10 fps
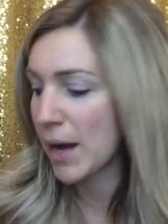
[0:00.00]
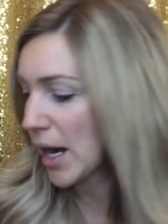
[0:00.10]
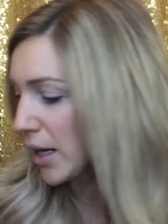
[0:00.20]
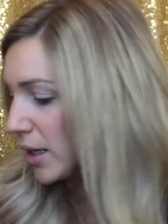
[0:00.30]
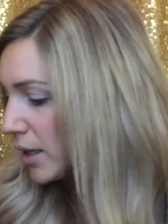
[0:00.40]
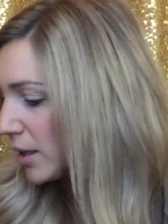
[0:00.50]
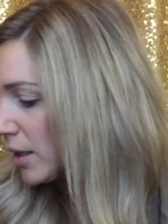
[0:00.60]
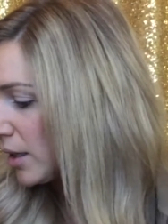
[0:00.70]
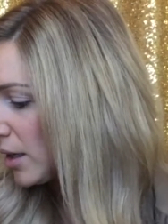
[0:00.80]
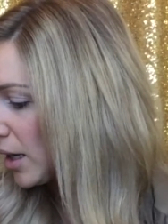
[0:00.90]
MAC.
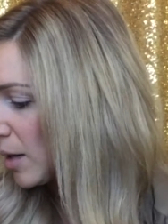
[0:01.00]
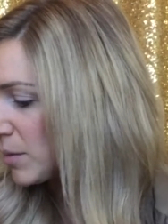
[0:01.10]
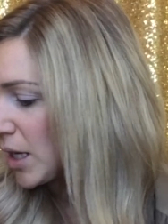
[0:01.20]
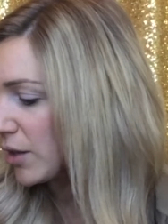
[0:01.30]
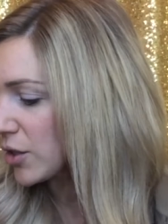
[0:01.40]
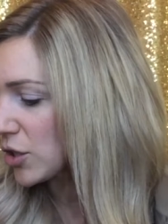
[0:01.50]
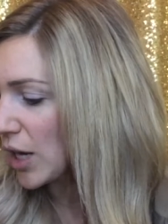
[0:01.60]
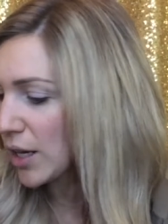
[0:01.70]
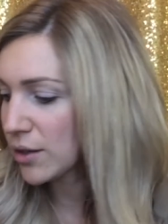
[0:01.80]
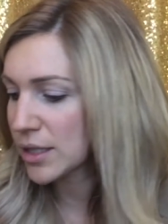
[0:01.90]
The other
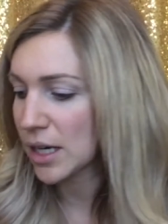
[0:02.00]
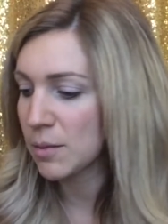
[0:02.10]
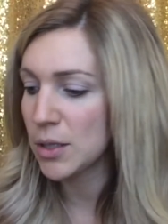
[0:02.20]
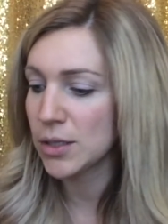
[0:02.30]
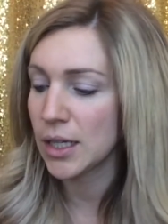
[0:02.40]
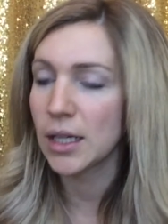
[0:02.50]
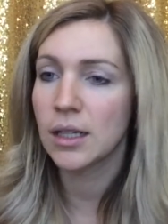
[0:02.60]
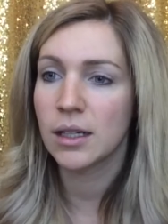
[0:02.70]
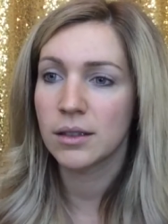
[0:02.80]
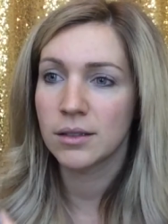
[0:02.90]
shadows that I'm
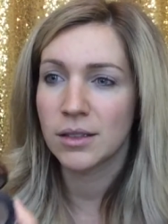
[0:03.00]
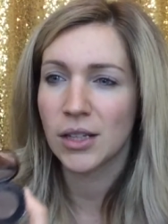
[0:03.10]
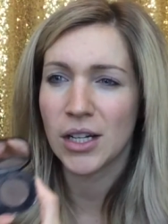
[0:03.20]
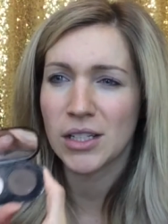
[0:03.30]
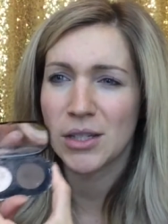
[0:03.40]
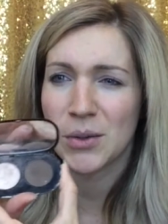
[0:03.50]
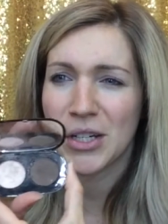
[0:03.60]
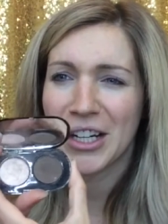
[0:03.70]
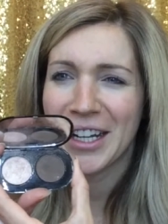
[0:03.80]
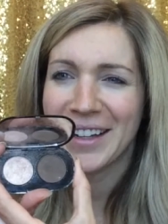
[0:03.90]
using, sorry it's so
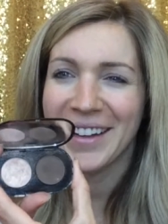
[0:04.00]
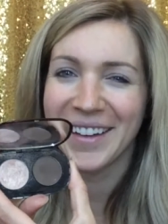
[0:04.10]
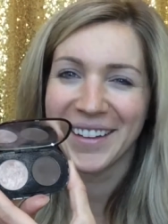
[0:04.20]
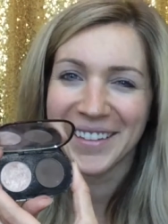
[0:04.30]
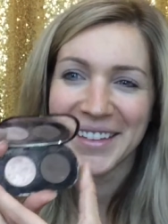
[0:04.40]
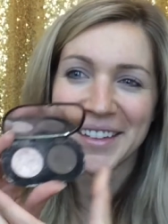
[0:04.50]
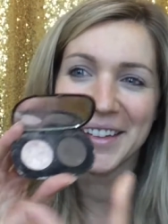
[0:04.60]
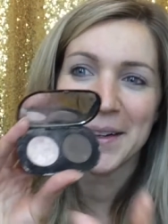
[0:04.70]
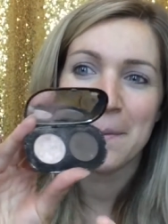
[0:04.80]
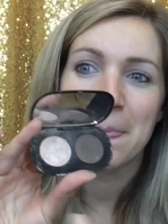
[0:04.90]
dirty.
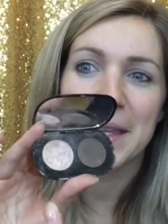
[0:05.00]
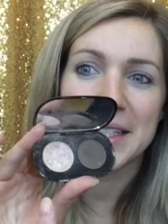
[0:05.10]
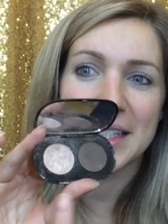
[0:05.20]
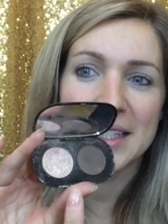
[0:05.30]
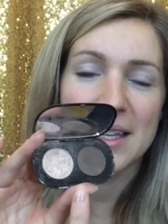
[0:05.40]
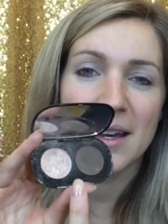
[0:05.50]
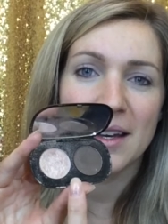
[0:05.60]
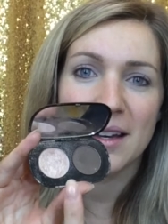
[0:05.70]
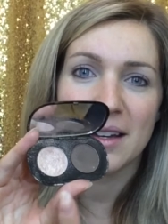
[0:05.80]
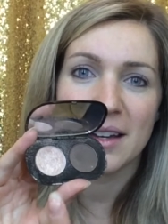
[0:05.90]
This is
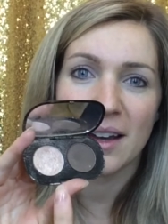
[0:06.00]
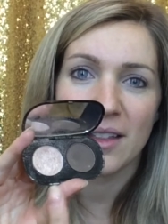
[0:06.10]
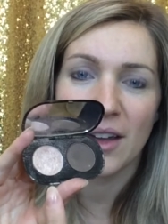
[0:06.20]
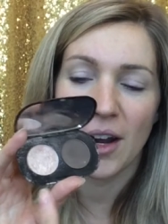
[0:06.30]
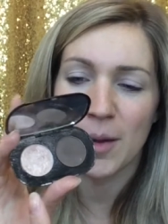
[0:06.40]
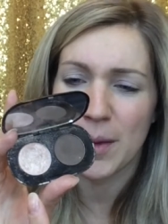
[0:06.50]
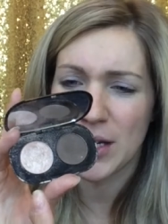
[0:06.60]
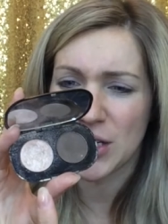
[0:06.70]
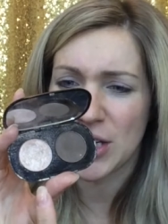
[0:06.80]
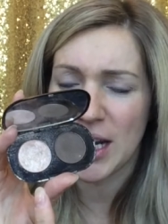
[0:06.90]
the
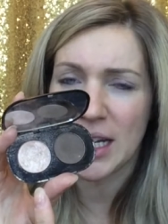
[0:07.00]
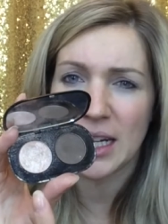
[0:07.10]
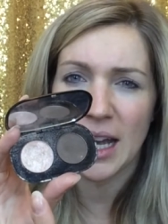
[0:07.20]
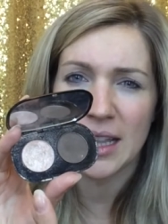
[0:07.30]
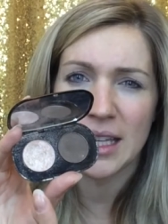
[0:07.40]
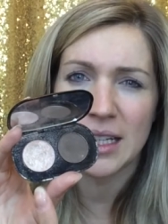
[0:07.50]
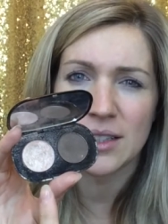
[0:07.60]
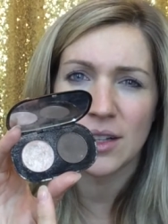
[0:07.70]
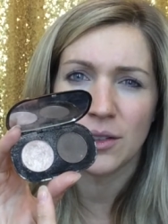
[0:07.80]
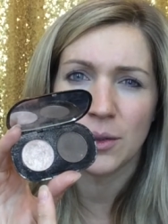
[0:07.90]
Arbonne shade, I think
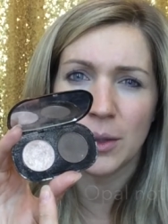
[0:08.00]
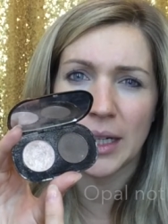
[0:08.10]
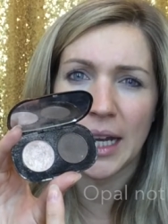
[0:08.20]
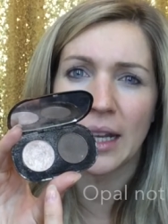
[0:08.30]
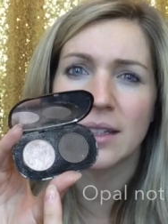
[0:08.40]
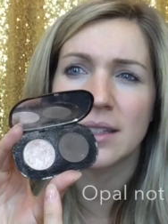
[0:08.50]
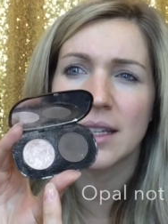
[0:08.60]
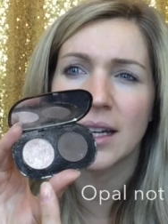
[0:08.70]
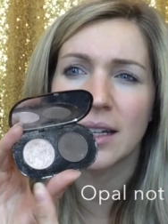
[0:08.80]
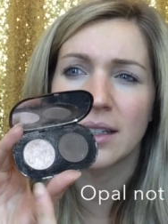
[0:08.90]
it's called
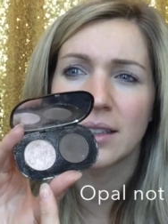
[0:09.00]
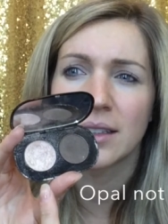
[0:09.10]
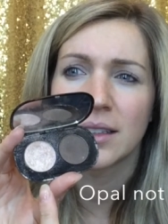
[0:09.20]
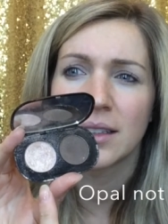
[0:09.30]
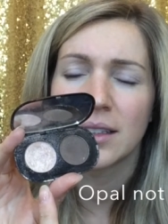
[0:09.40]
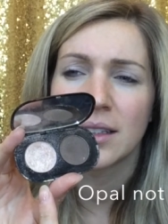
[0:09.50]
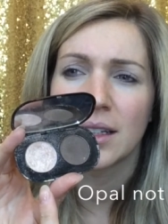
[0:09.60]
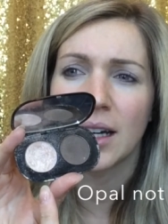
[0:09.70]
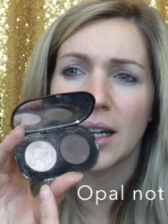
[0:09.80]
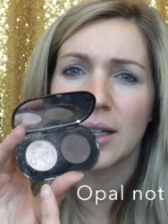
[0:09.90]
Organza.
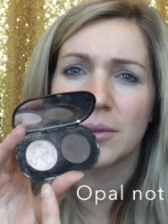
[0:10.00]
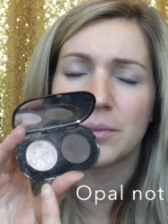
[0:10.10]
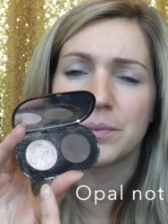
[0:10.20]
I